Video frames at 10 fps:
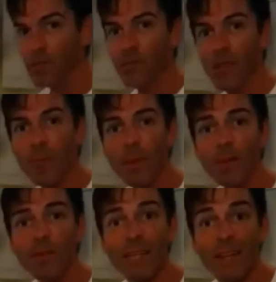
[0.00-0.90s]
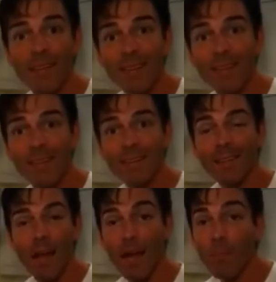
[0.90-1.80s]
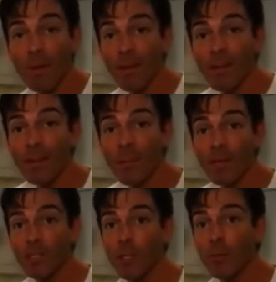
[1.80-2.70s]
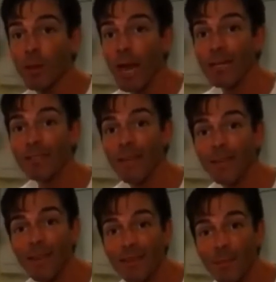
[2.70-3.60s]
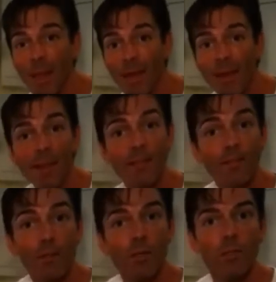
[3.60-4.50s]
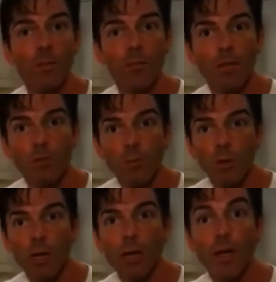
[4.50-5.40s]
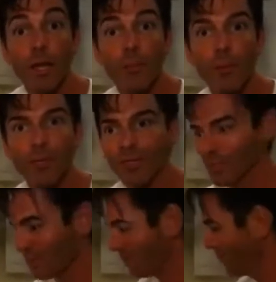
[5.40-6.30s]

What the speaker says: Do you like my new setting tonight? I'm barely in the picture, but I decided that the pan and the food is much more important.